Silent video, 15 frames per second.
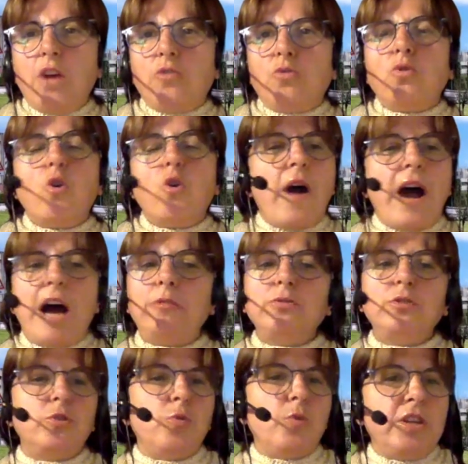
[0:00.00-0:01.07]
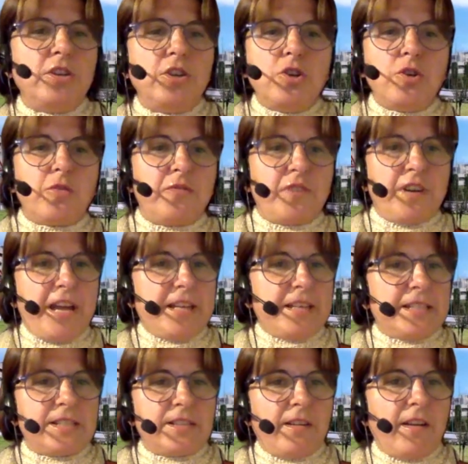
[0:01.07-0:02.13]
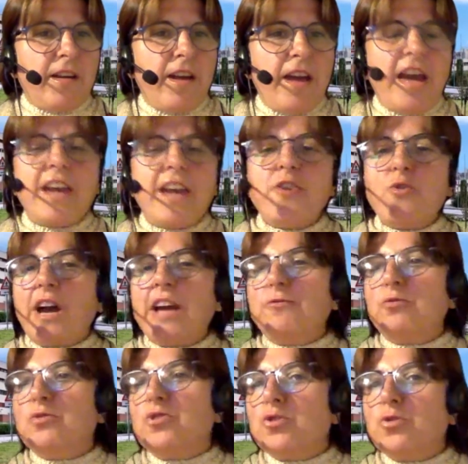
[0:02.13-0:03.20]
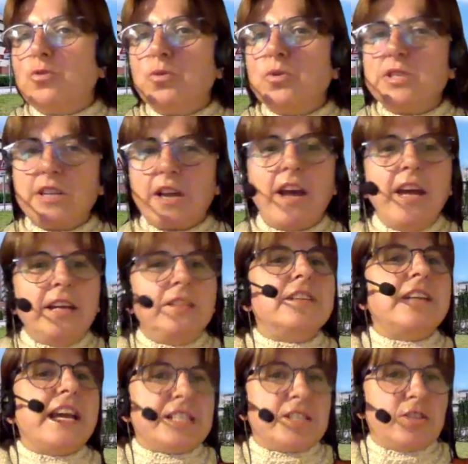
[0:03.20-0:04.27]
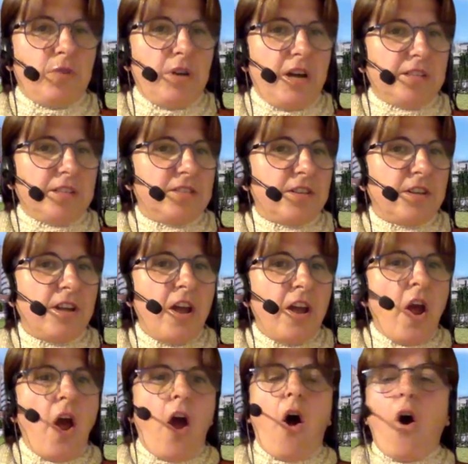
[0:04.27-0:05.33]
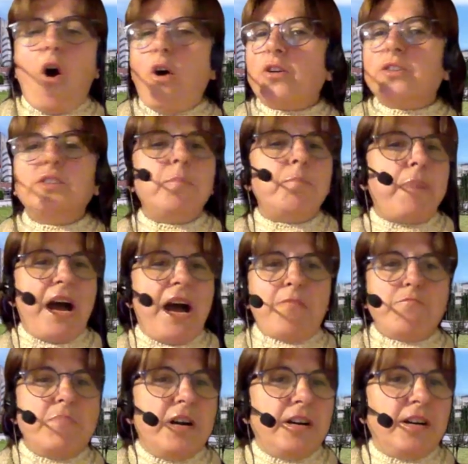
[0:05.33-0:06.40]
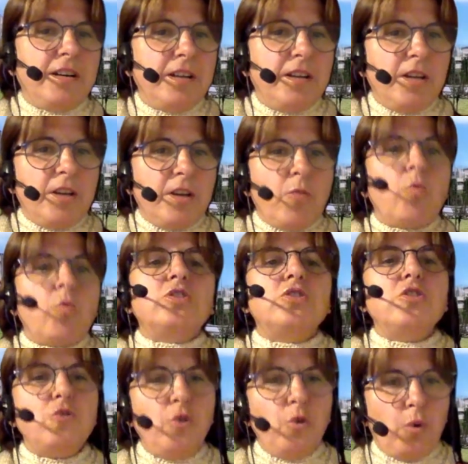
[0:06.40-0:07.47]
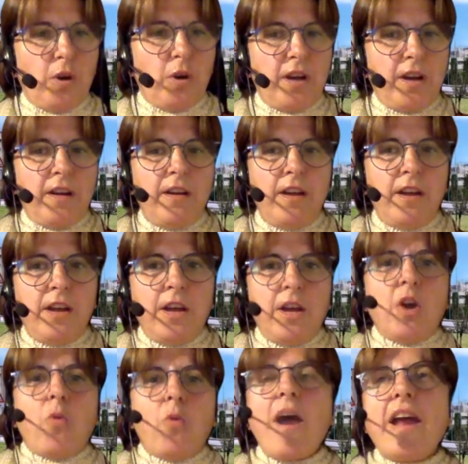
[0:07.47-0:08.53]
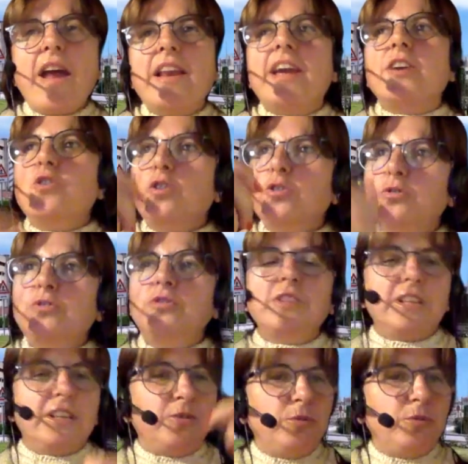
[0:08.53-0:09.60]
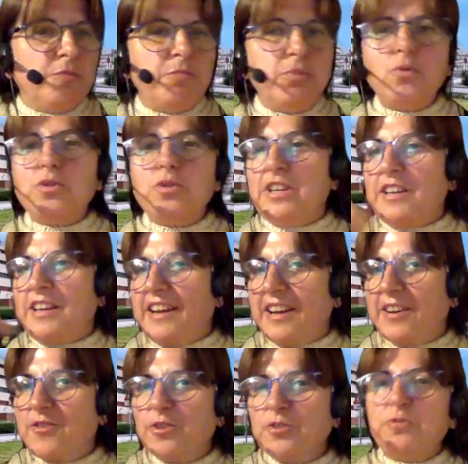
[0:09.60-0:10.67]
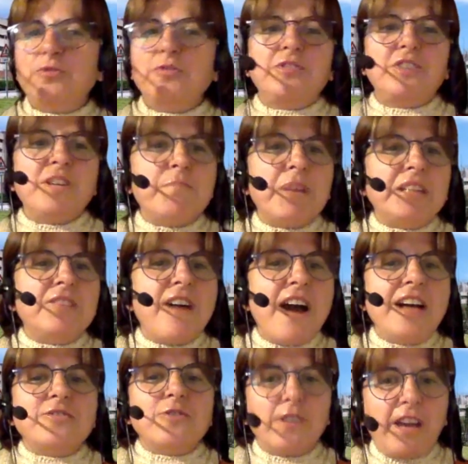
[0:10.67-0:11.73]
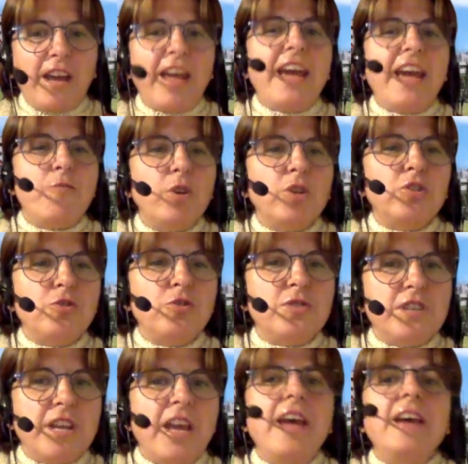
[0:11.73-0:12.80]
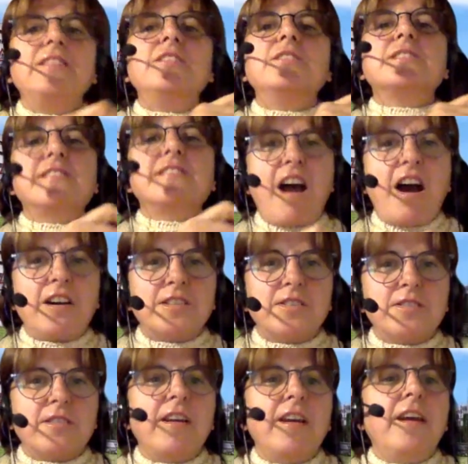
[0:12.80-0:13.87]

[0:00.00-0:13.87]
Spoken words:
go out with your friends, and you have to choose the restaurant or the pub, what do you look? Well, I go to the booking, I go to the TripAdvisor, okay, and what do you see? The stars.